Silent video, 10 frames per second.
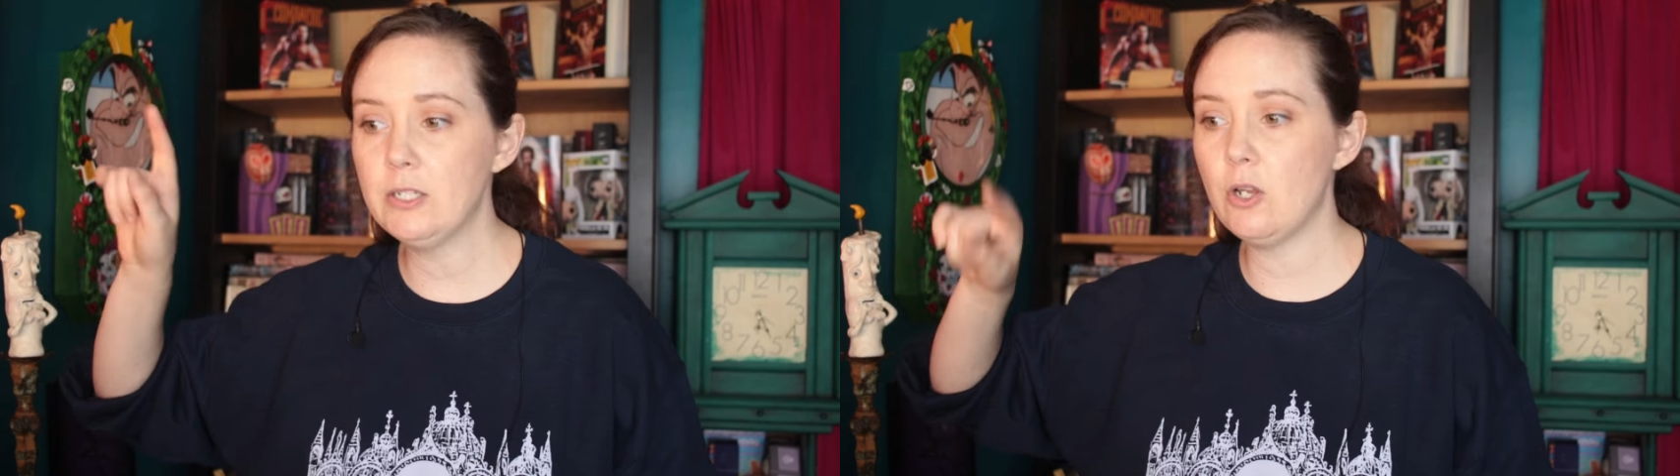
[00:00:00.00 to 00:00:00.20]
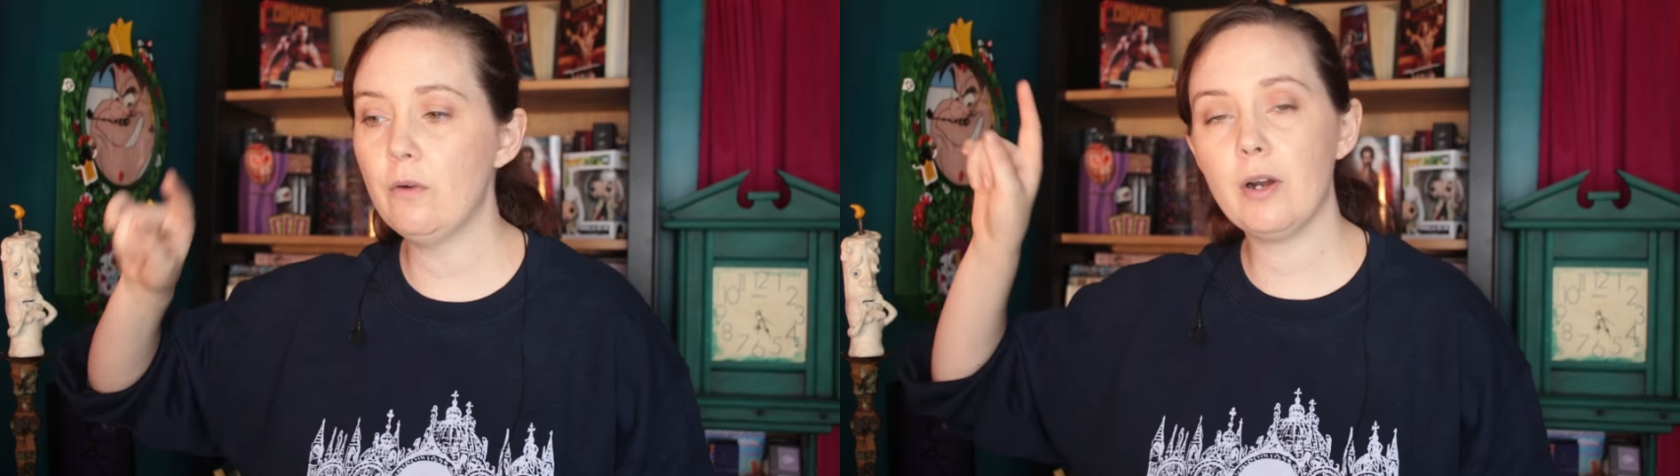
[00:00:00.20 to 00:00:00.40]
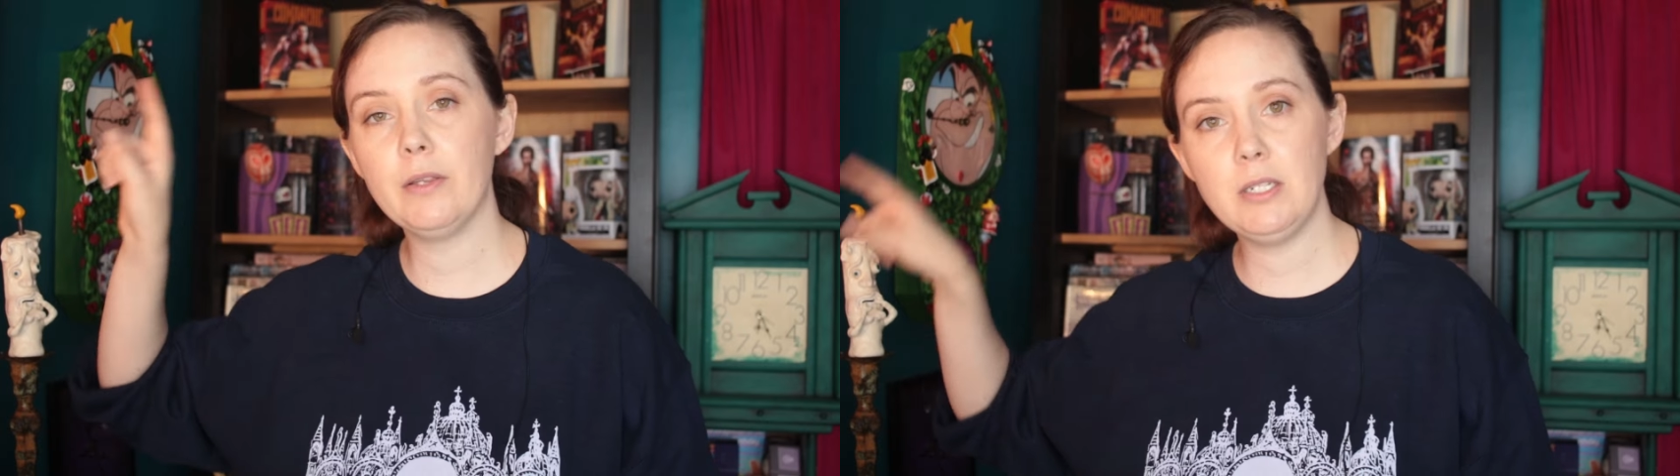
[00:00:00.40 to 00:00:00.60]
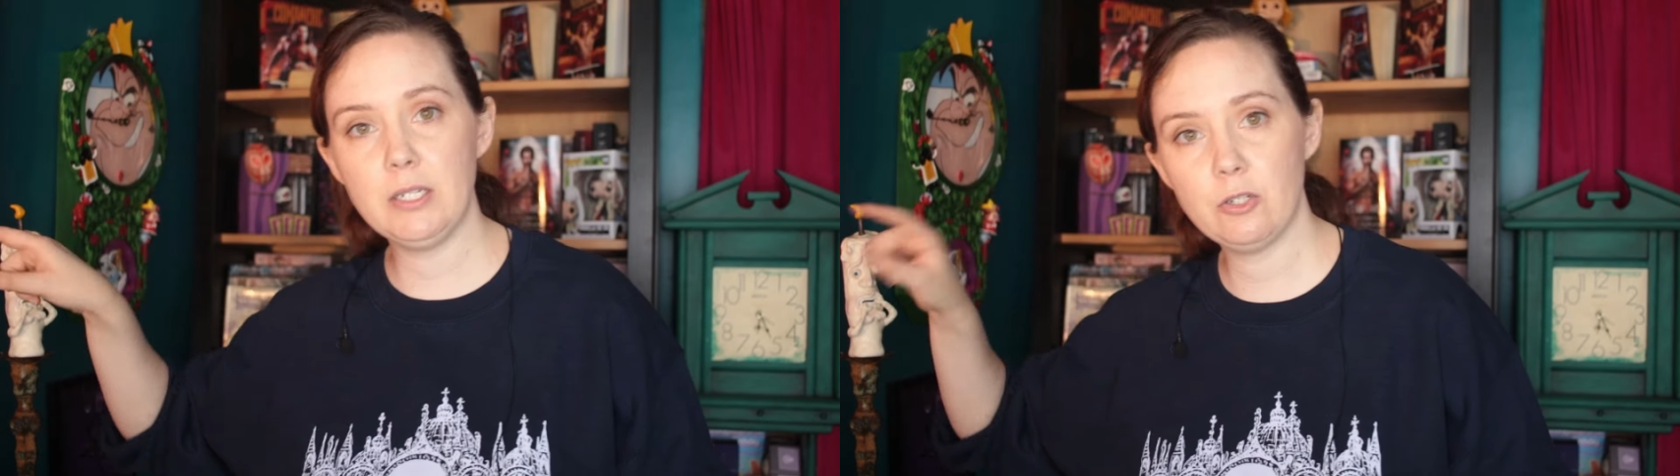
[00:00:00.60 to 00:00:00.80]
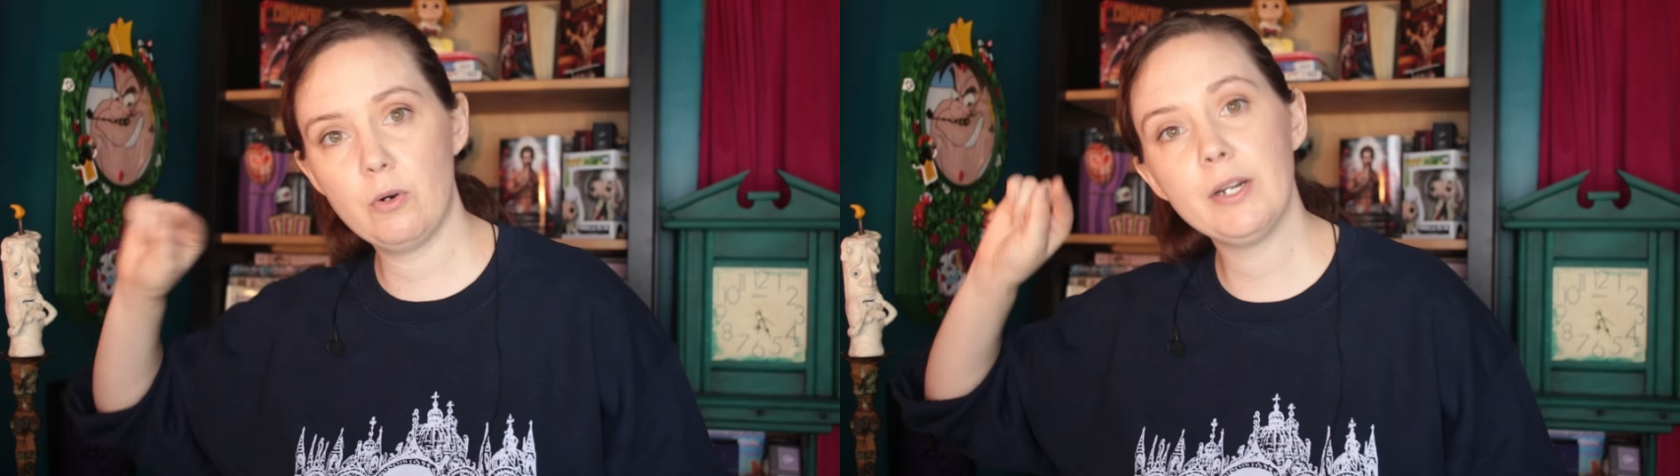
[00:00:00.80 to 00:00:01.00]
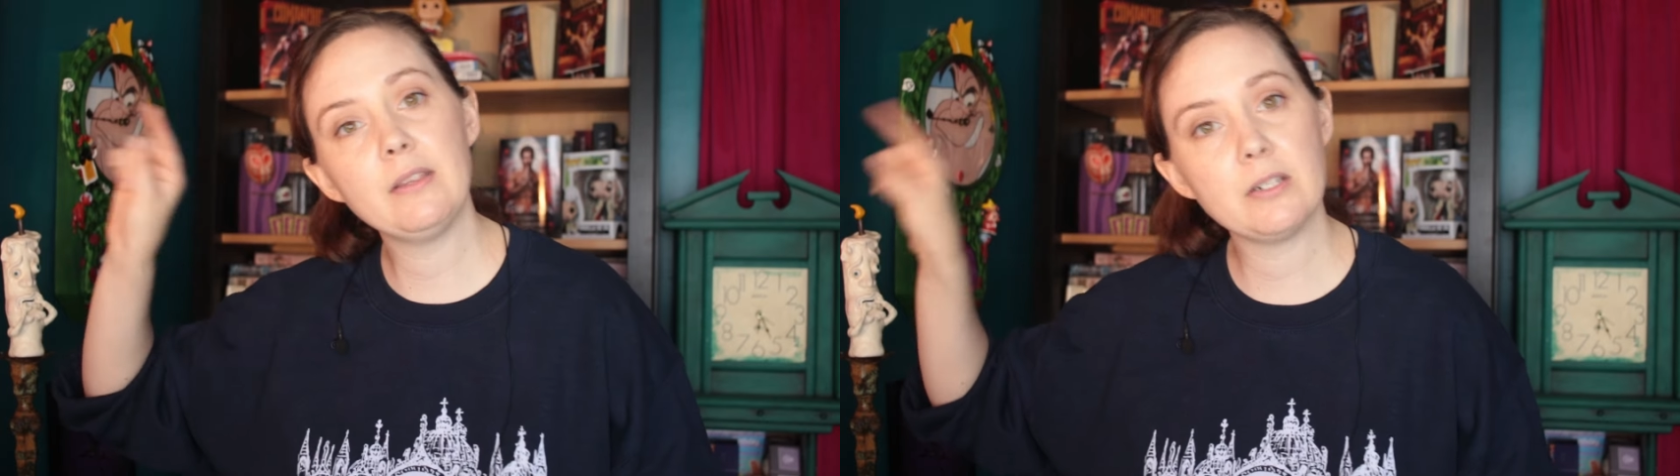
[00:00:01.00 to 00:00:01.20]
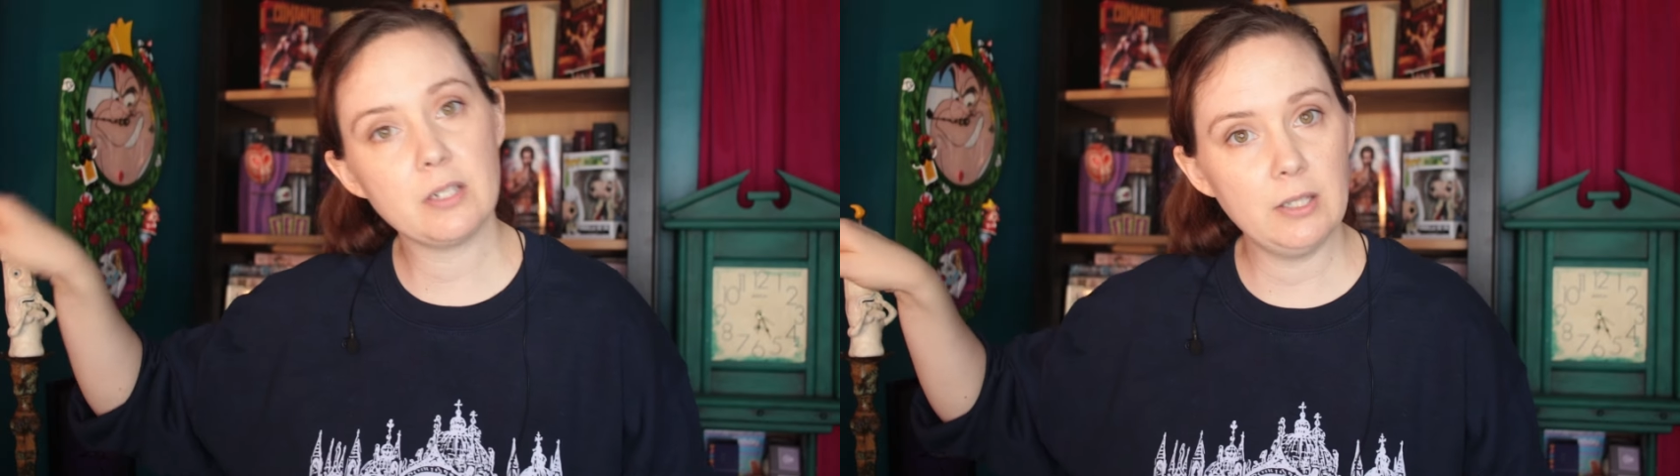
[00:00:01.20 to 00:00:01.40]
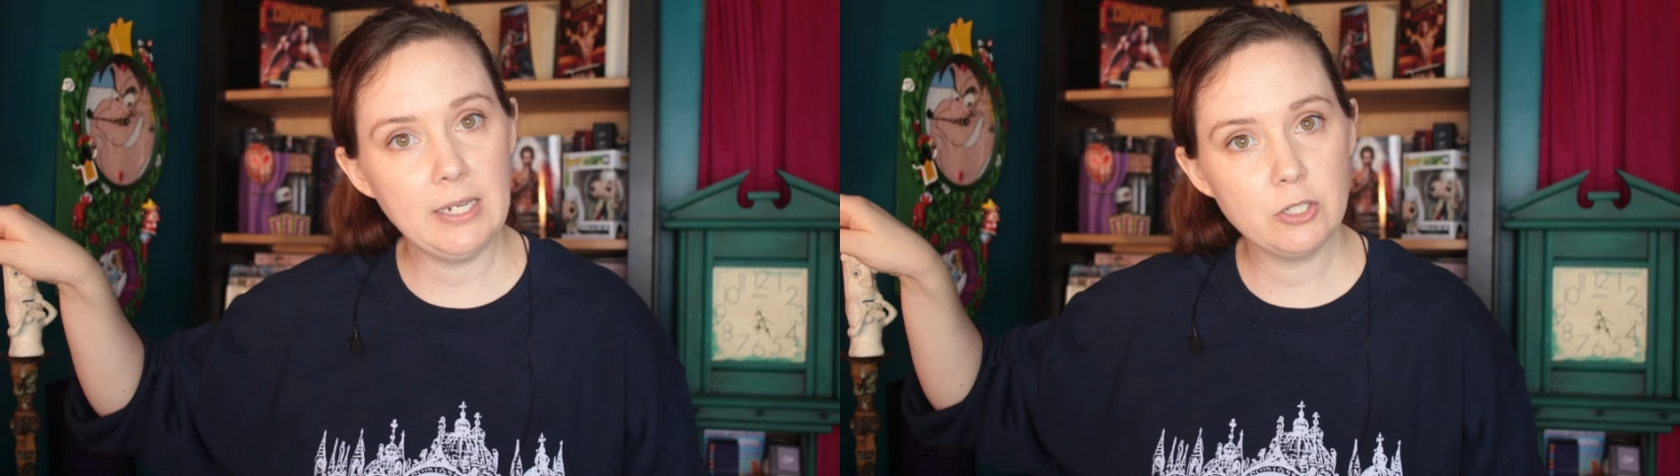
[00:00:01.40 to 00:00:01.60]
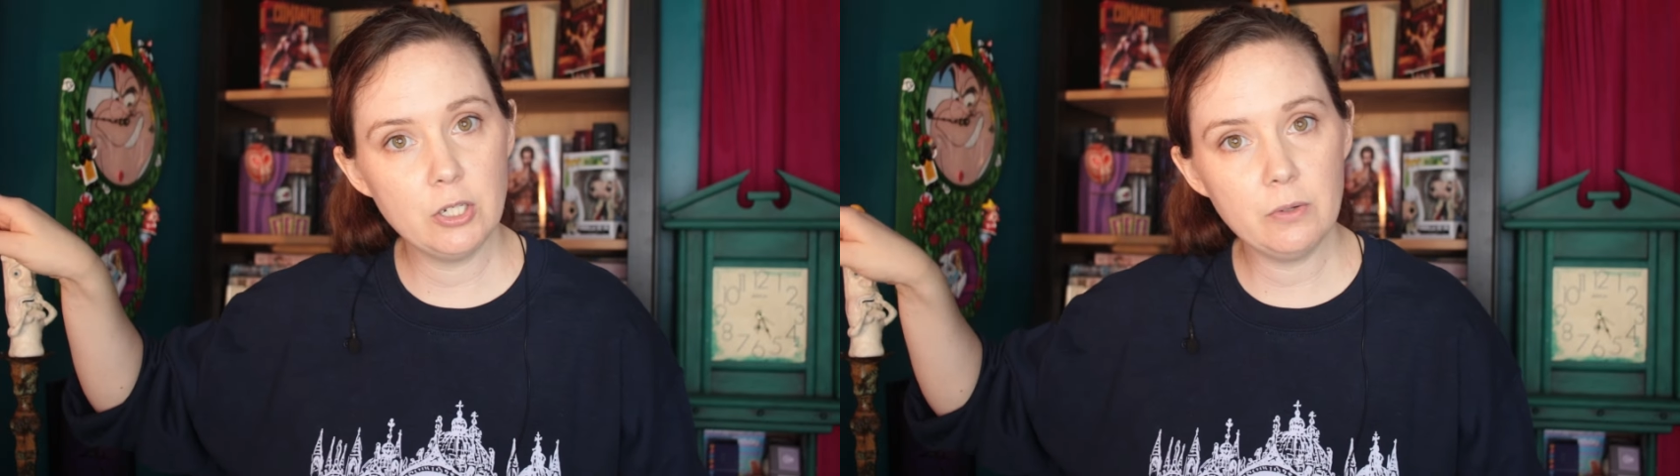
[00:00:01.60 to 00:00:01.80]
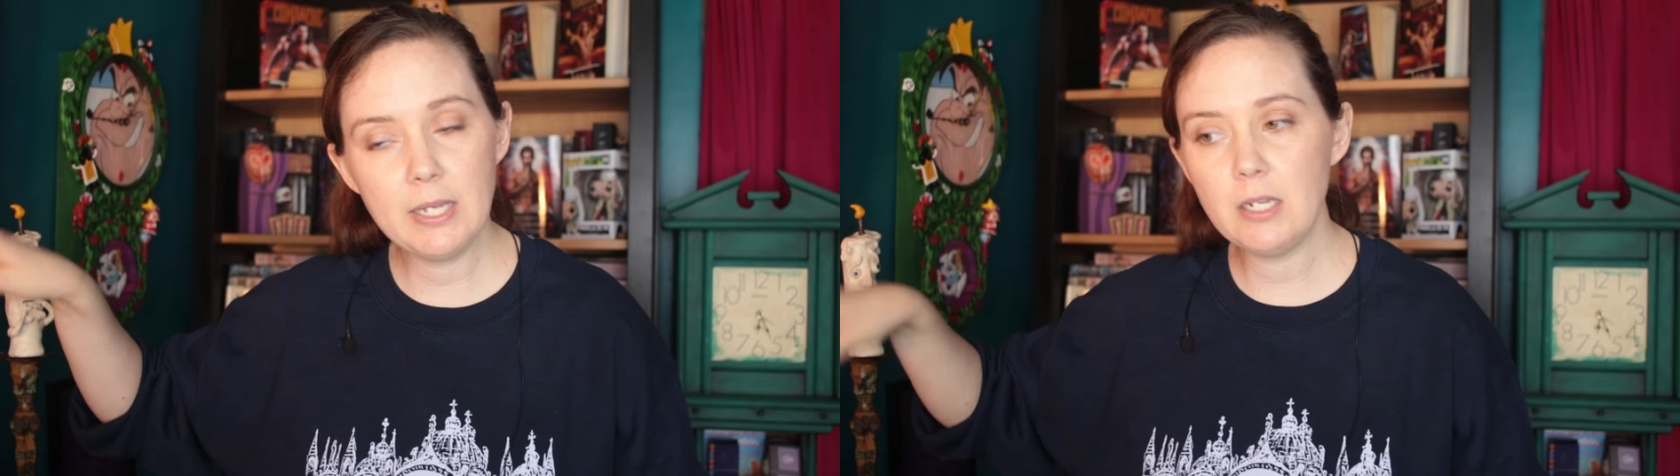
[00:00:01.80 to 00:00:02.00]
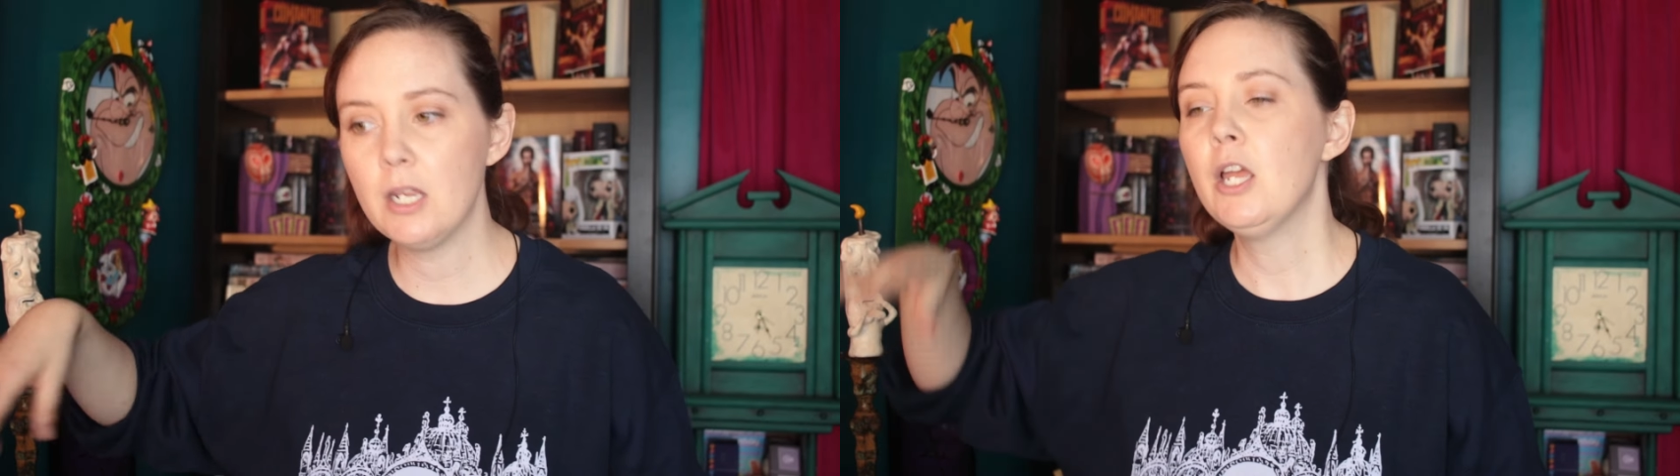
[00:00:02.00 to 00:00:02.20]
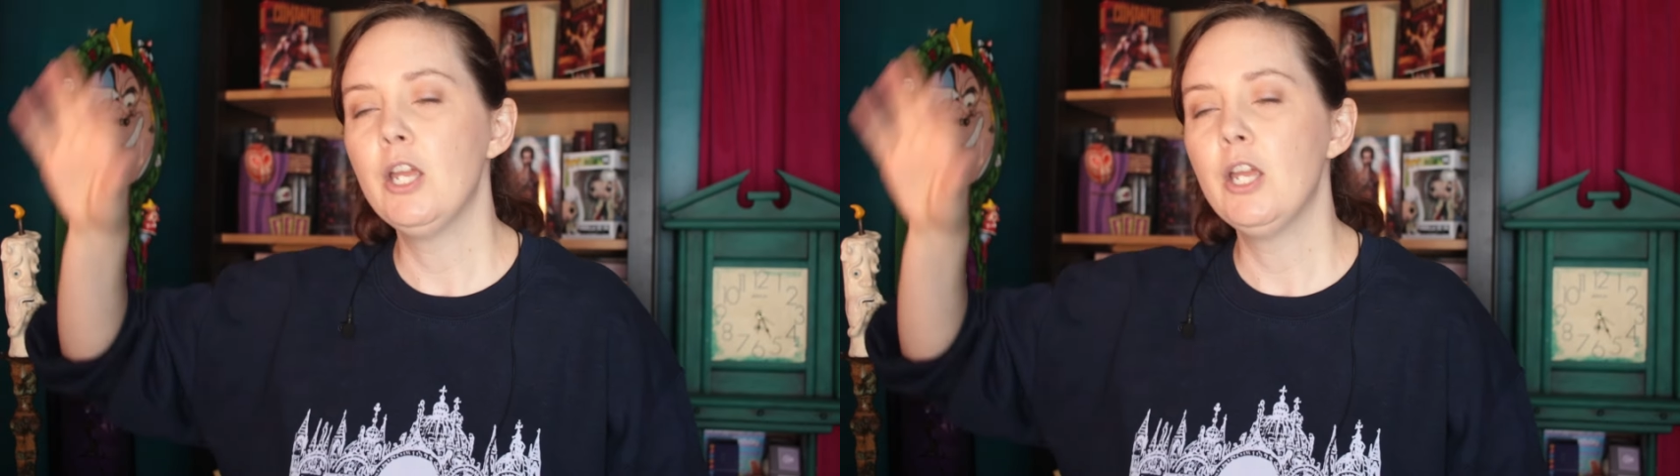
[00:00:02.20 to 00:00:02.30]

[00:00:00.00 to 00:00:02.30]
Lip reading: It's over on the Discord. There's a link to it.